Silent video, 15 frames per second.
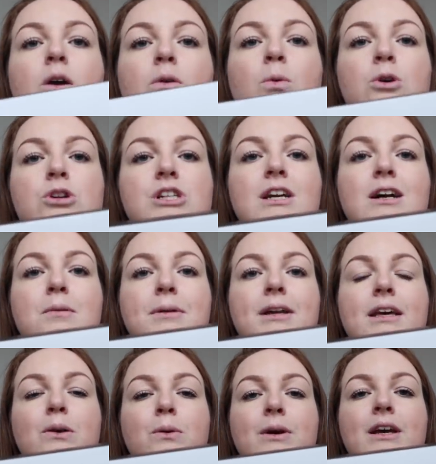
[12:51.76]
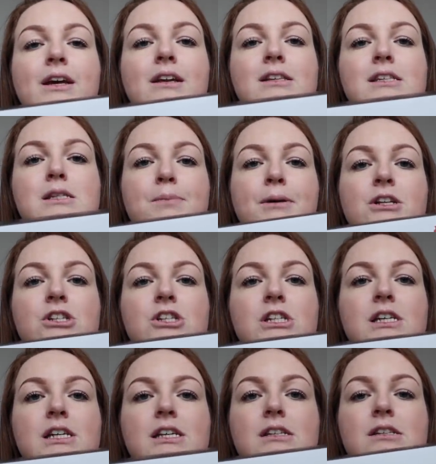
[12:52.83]
washing up liquid and
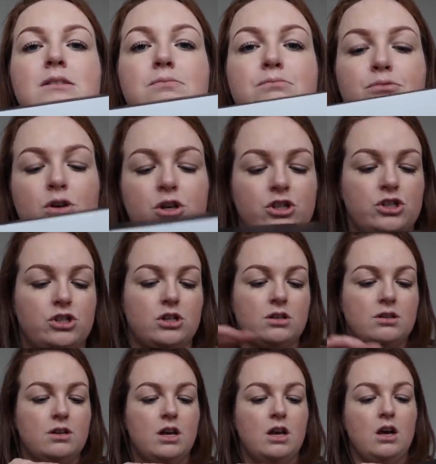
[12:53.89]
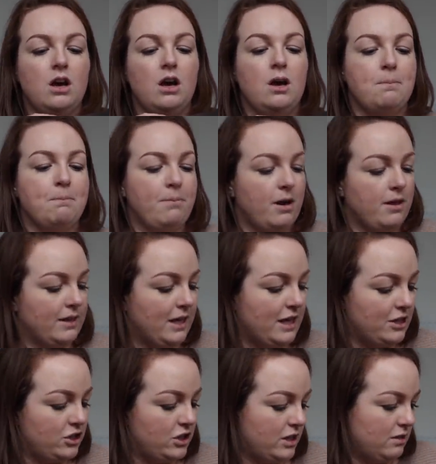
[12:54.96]
sponges and brush by the
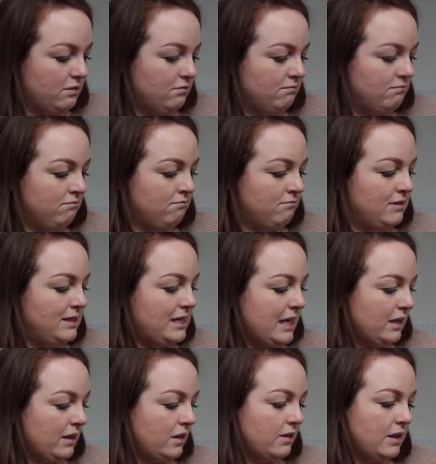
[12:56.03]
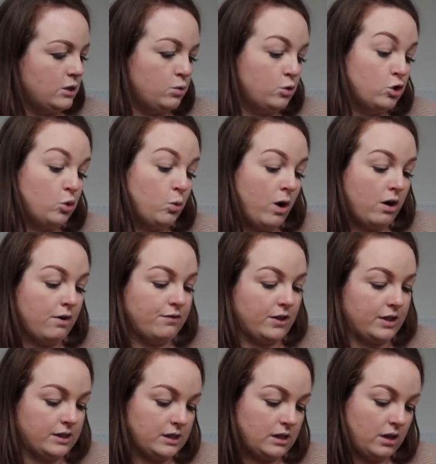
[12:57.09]
kitchen sink. This was
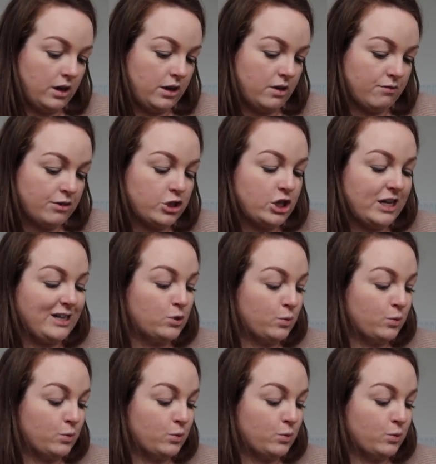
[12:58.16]
$12.99, originally